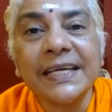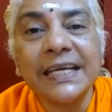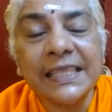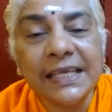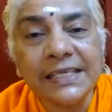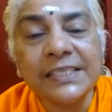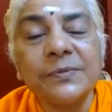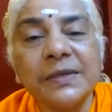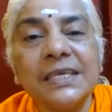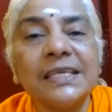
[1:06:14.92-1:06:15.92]
And that
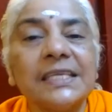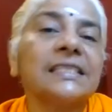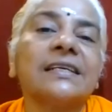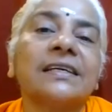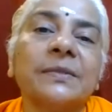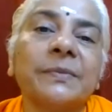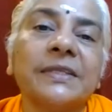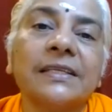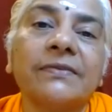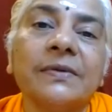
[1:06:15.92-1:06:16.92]
me is the Atma
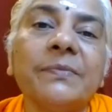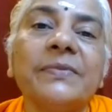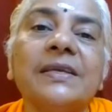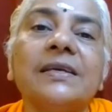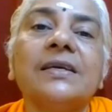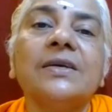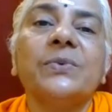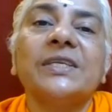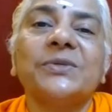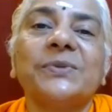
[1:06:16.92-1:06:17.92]
Tattva,
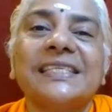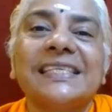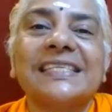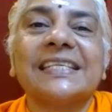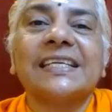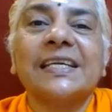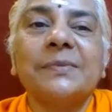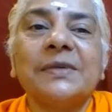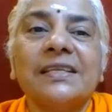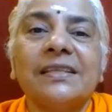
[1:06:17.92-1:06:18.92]
which was
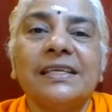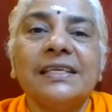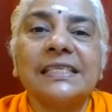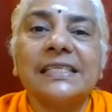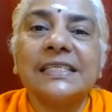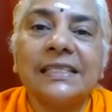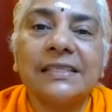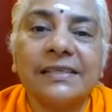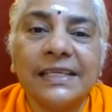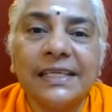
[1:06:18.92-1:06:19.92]
described in these
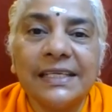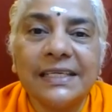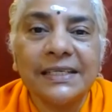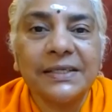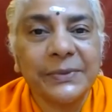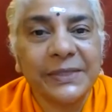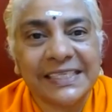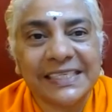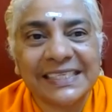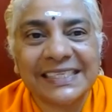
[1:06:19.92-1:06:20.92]
three
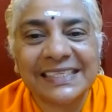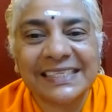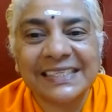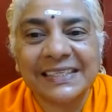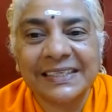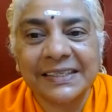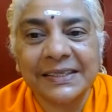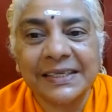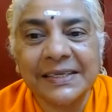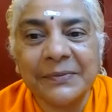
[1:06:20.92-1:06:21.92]
verses.
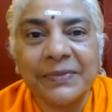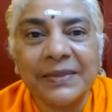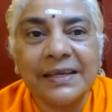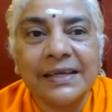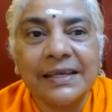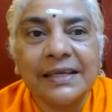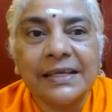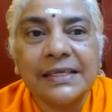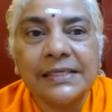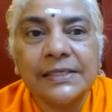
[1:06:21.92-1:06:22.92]
Okay.
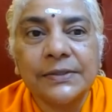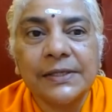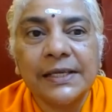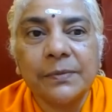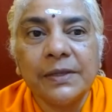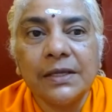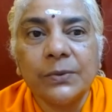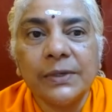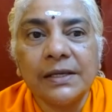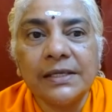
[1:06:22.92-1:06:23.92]
So let me
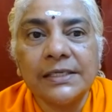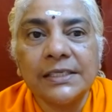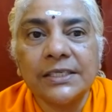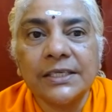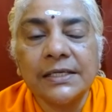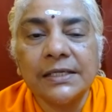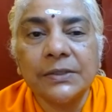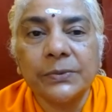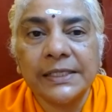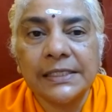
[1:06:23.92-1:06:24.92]
quickly just chant
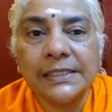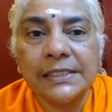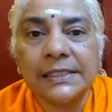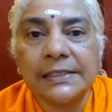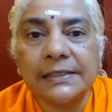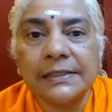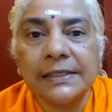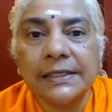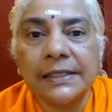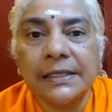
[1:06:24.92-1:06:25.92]
it once
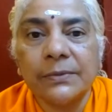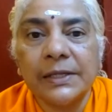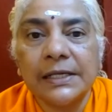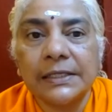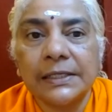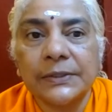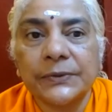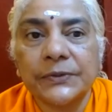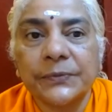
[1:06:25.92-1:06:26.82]
and then we'll conclude.